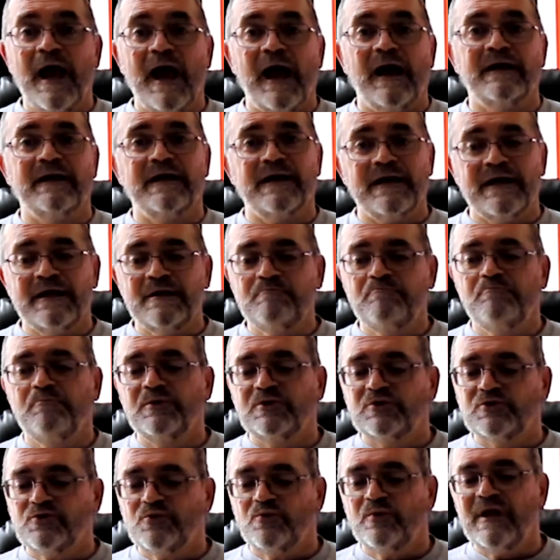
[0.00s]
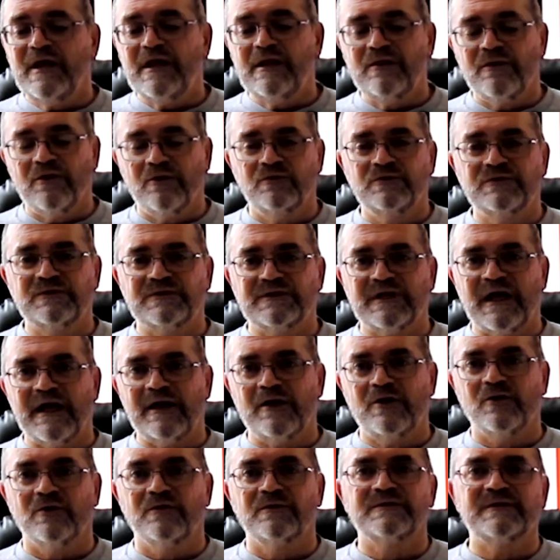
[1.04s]
and in between those
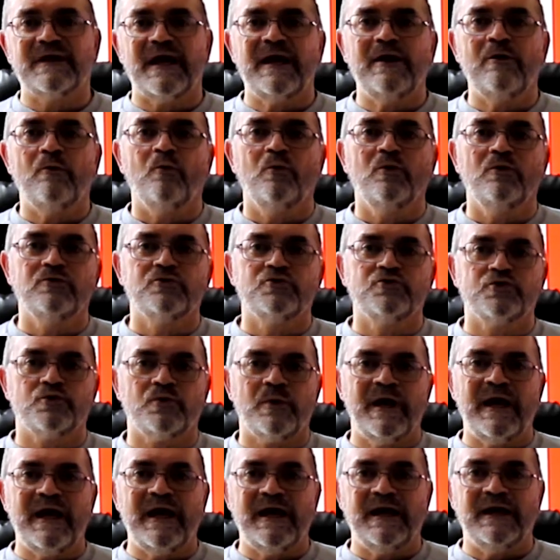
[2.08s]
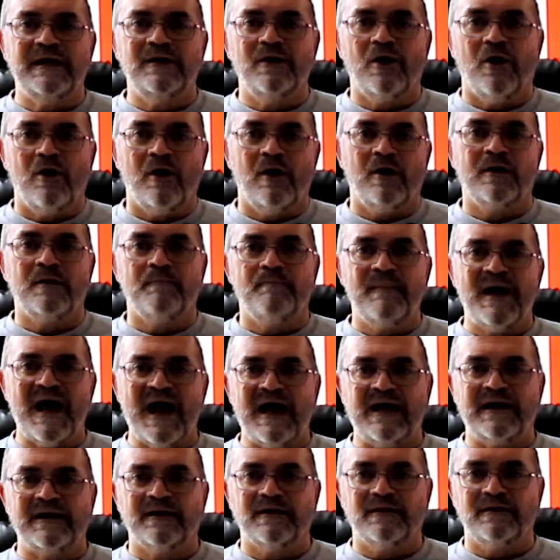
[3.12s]
cycles it will drain
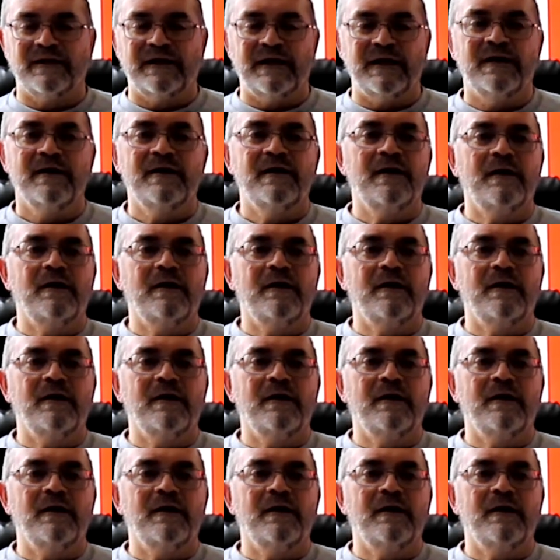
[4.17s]
automatically,